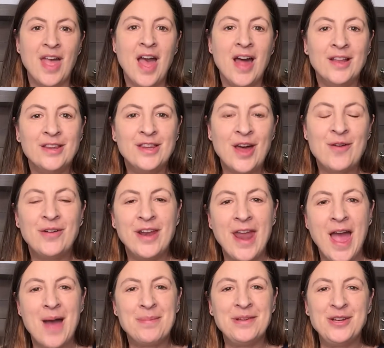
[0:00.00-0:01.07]
Hello and
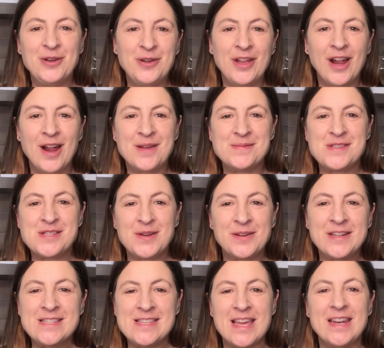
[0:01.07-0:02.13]
Happy New Year. I'm so
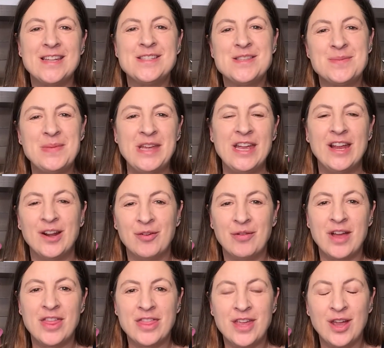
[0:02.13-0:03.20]
excited to be here
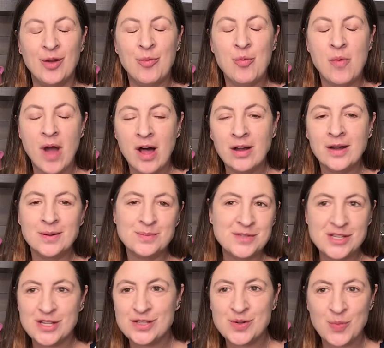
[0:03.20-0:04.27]
with you. Welcome
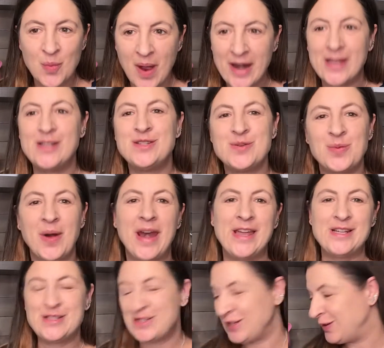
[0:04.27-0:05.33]
to
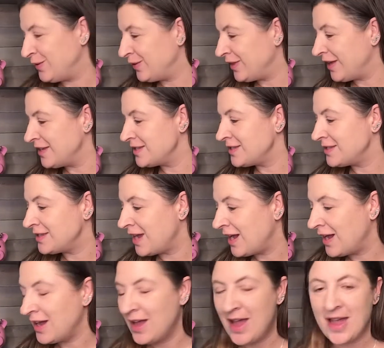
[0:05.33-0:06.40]
2022. This
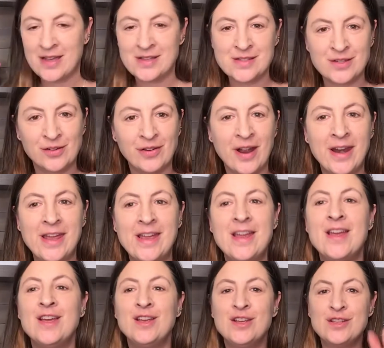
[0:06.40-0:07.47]
has already
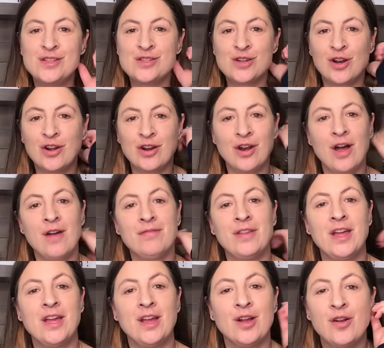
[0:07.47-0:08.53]
started off
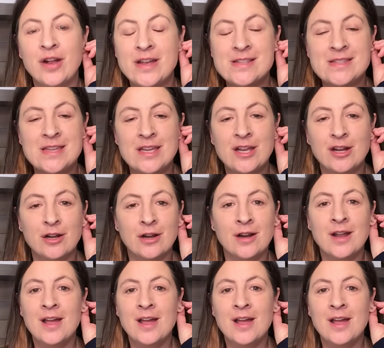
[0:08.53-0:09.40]
like a crazy year.